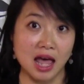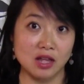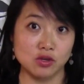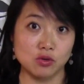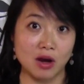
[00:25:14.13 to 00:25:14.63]

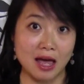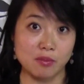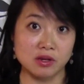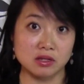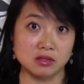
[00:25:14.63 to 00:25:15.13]
and your
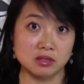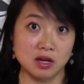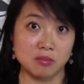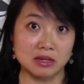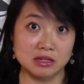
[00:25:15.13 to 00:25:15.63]
happiness is
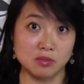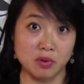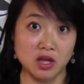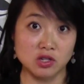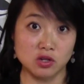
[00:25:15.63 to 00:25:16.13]
completely
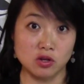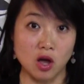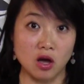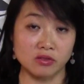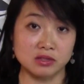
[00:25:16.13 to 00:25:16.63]
dependent
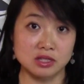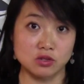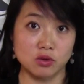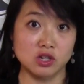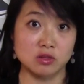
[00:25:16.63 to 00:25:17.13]
on the
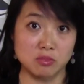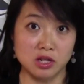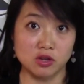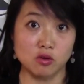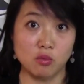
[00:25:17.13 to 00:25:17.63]
situation
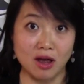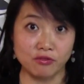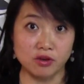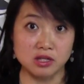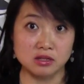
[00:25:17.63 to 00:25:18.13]
meeting your
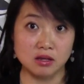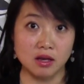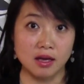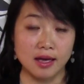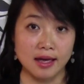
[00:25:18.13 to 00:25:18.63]
preference,
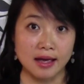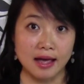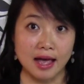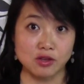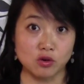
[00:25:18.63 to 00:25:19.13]

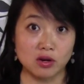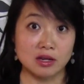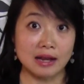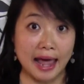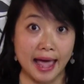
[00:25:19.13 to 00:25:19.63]
and you're
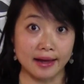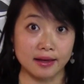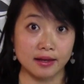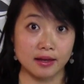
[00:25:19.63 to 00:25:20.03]
in lack.